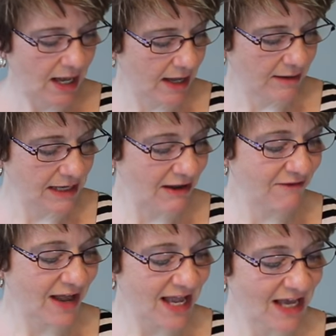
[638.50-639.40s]
Now,
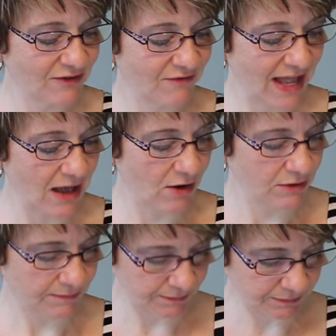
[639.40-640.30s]
if I had
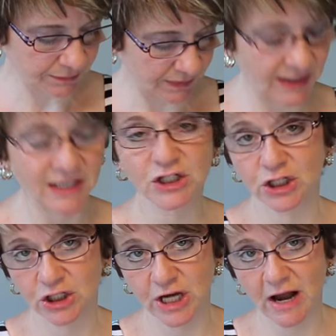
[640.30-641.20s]
found
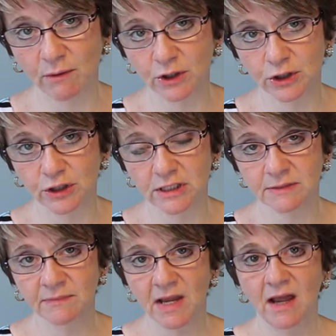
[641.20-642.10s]
these shower
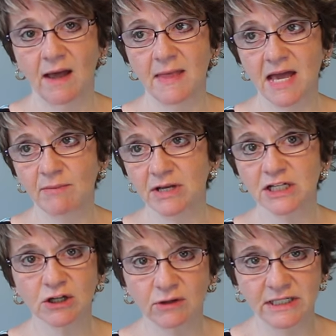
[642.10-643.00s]
hooks and they had been
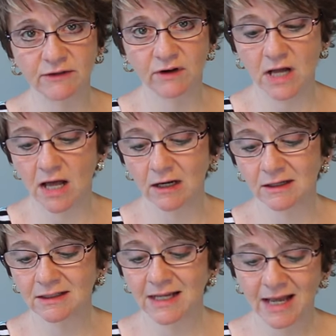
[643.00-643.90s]
a totally different
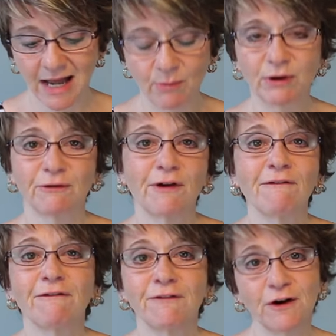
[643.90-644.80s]
color, I would
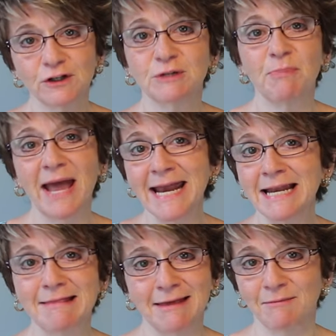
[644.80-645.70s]
have first
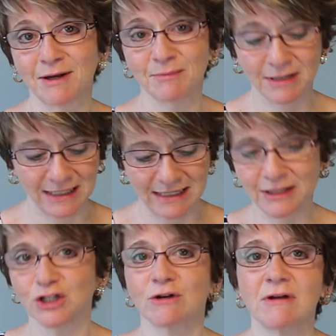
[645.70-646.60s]
painted them completely
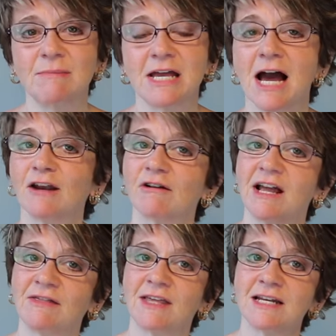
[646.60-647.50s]
this creamy color
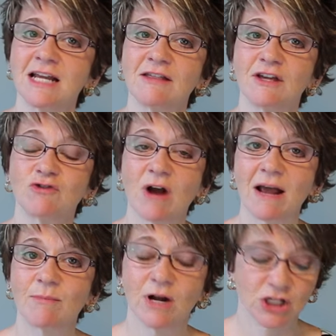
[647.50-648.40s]
and then done the
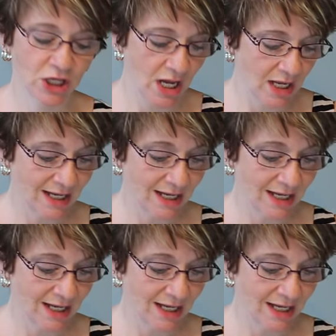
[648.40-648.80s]
dry brush